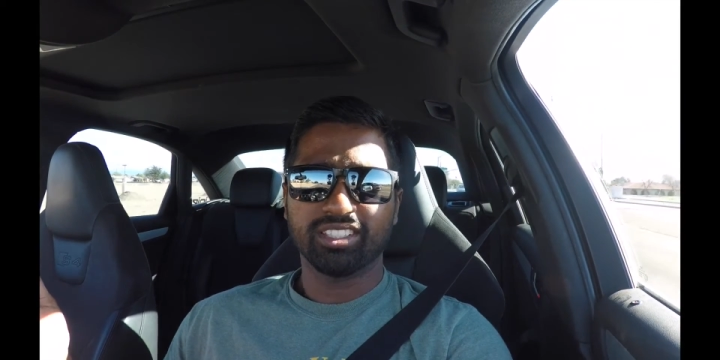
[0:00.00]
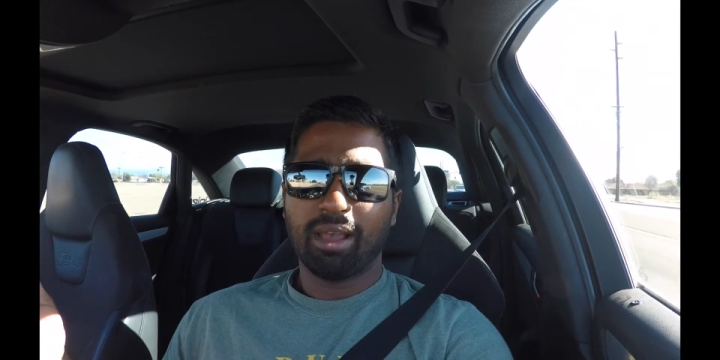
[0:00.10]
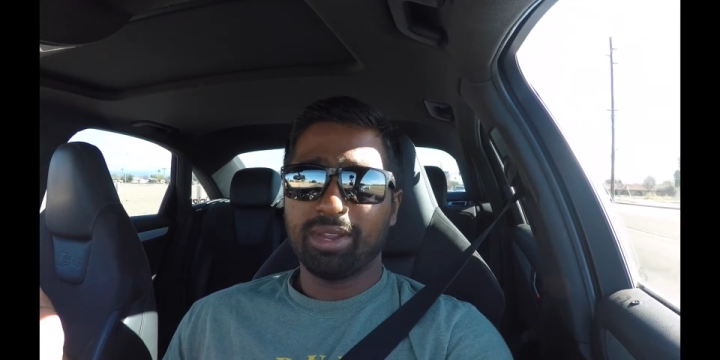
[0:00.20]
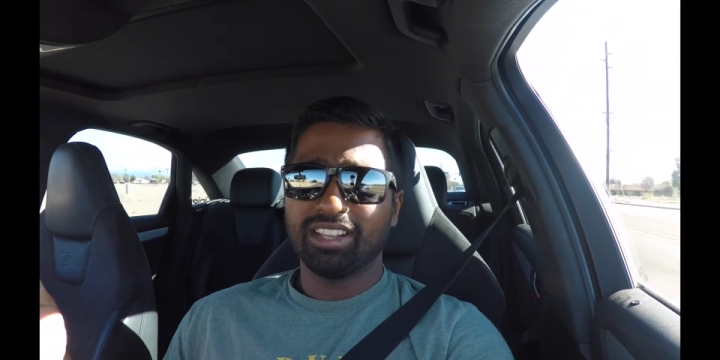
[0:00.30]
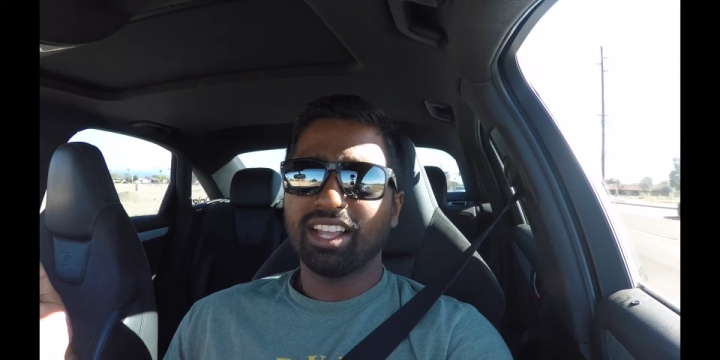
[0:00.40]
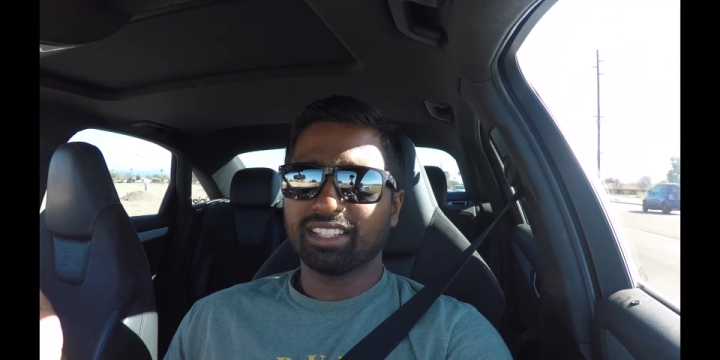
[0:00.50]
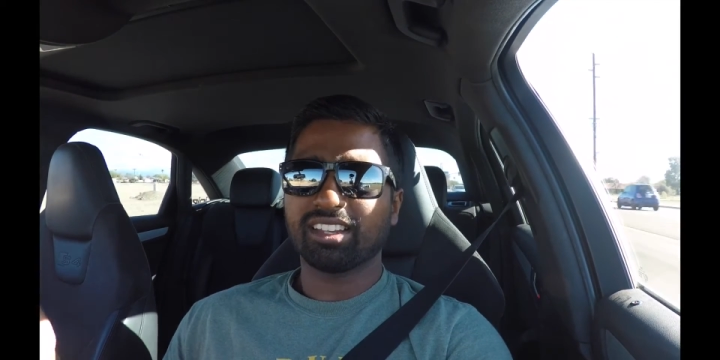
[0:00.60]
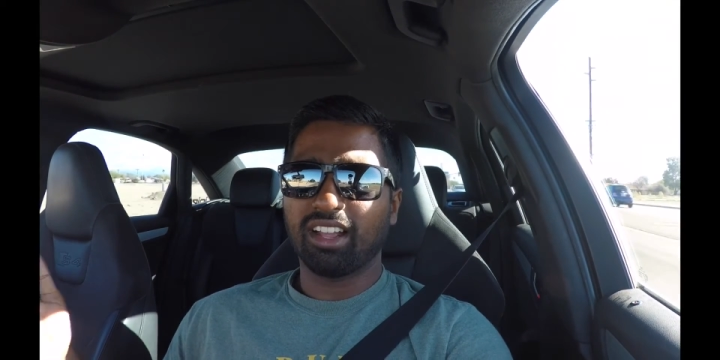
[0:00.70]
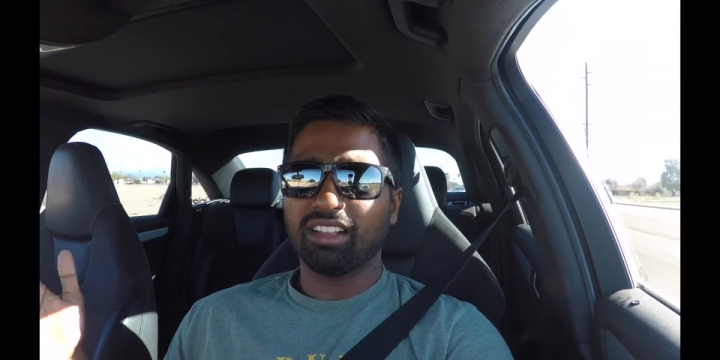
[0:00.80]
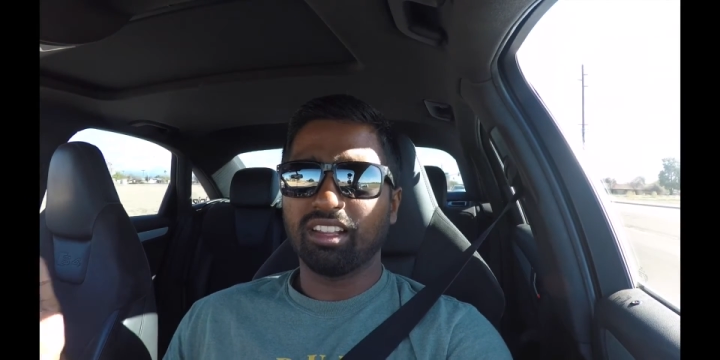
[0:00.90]
I mean, that's
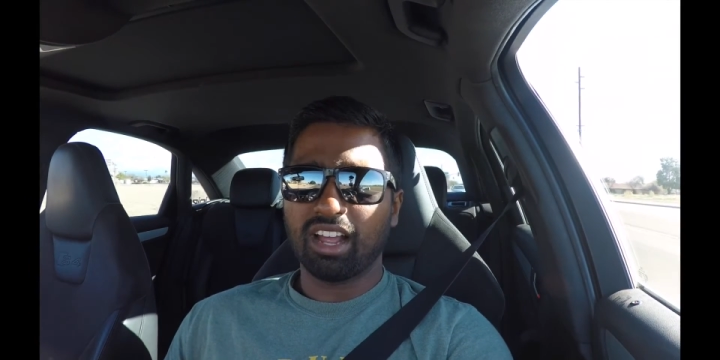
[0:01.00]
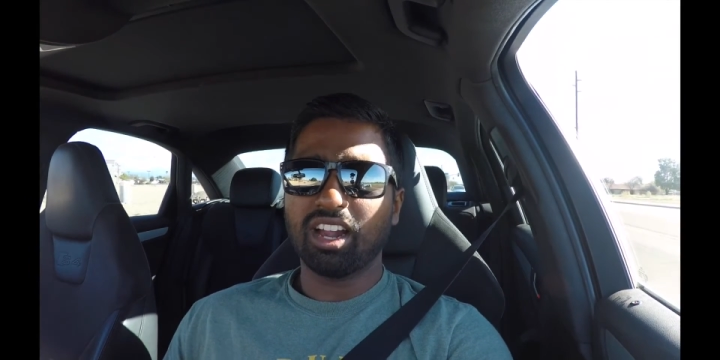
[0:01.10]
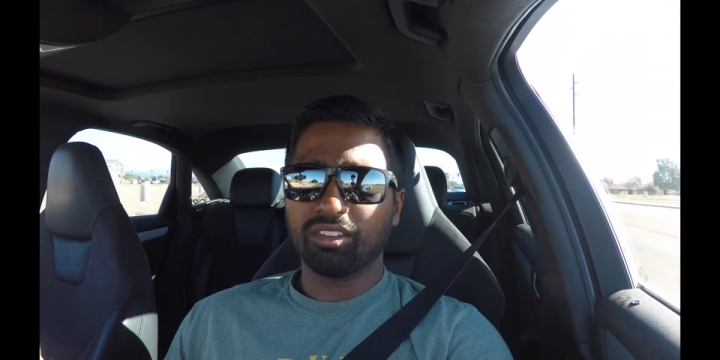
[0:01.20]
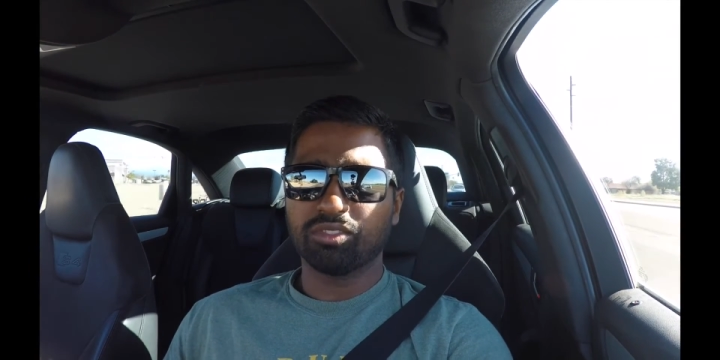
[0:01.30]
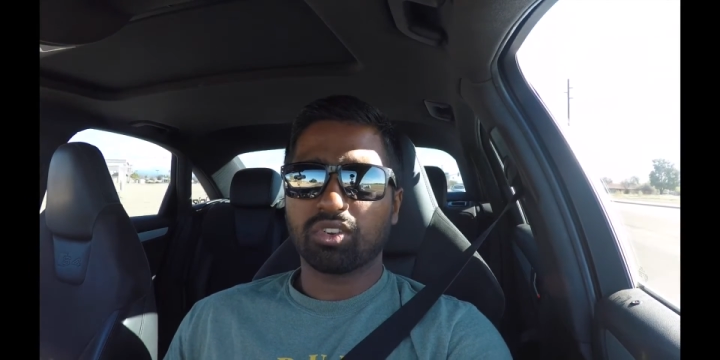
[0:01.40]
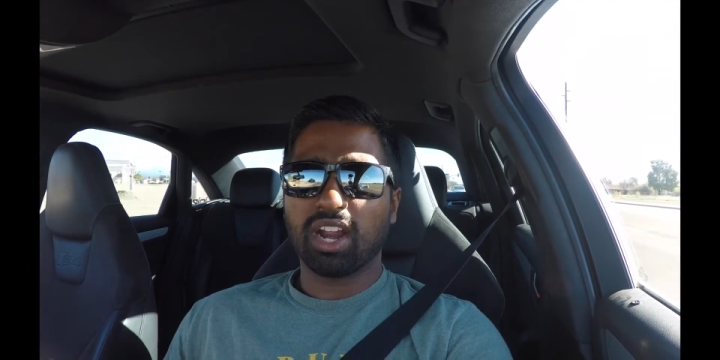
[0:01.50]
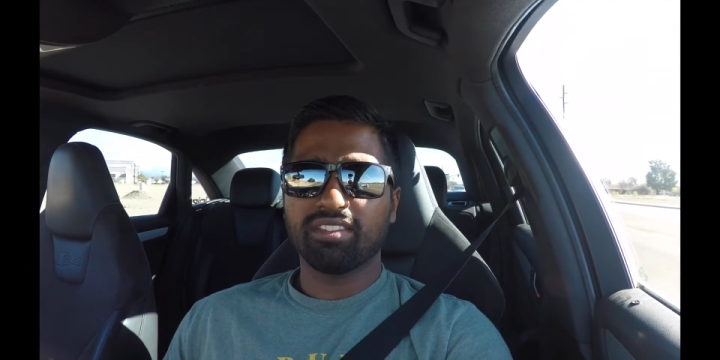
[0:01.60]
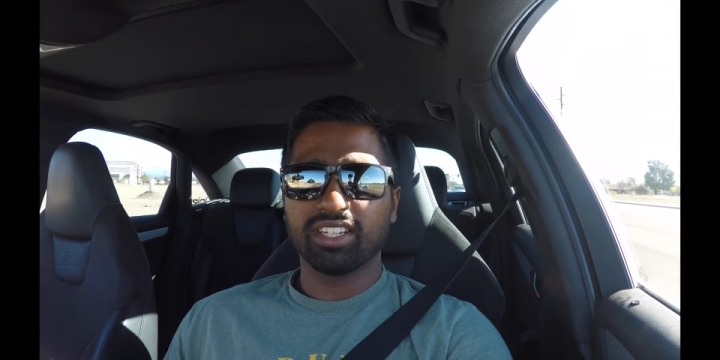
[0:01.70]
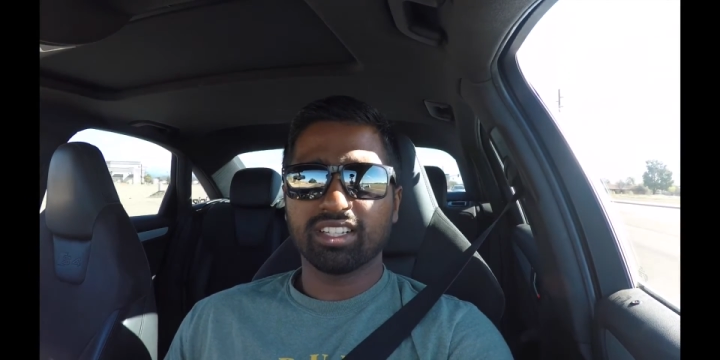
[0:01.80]
a lot of driving